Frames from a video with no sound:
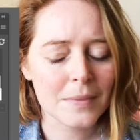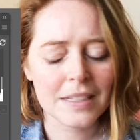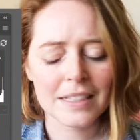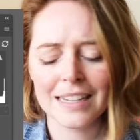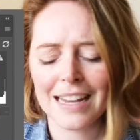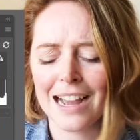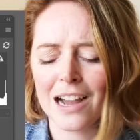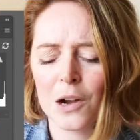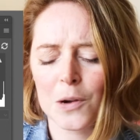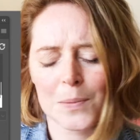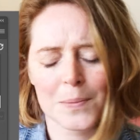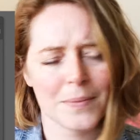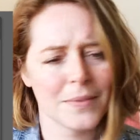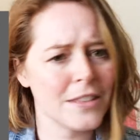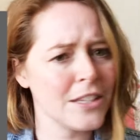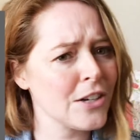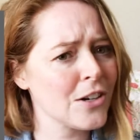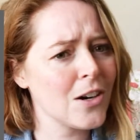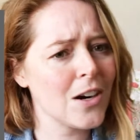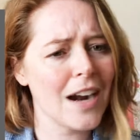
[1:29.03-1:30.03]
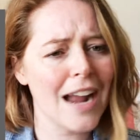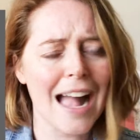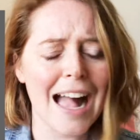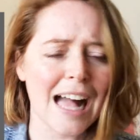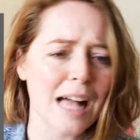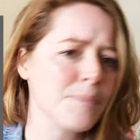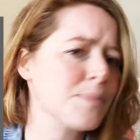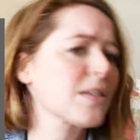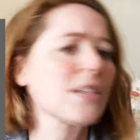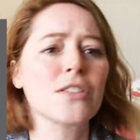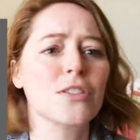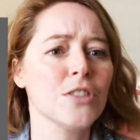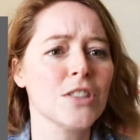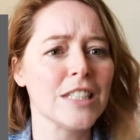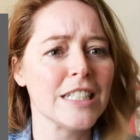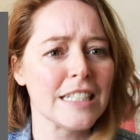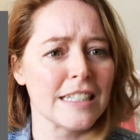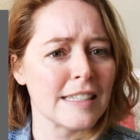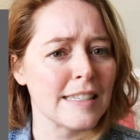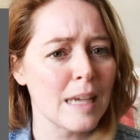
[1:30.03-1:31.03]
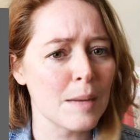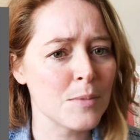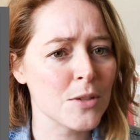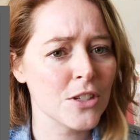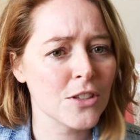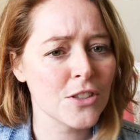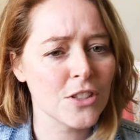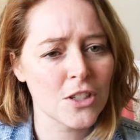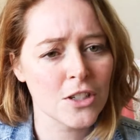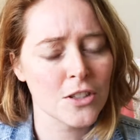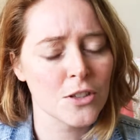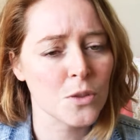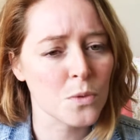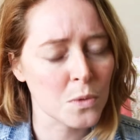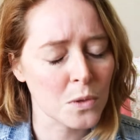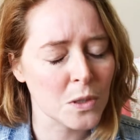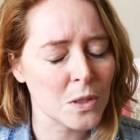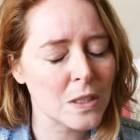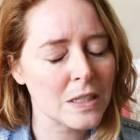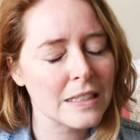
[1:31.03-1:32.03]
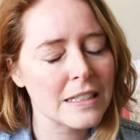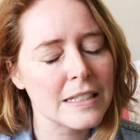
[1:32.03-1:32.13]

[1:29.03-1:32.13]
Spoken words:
Now, there are absolutely exceptions to this rule,